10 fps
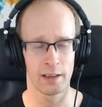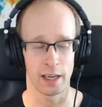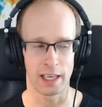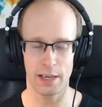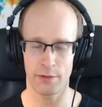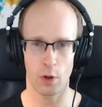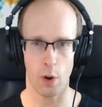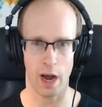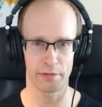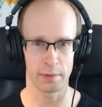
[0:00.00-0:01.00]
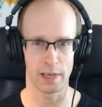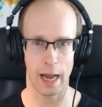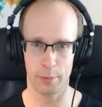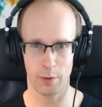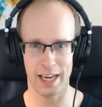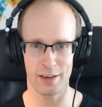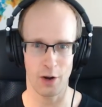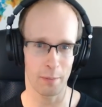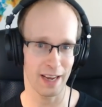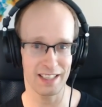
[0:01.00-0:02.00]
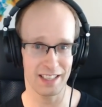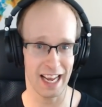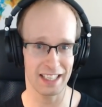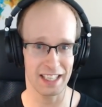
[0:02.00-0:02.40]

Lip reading: And even though I've been upgraded on my internet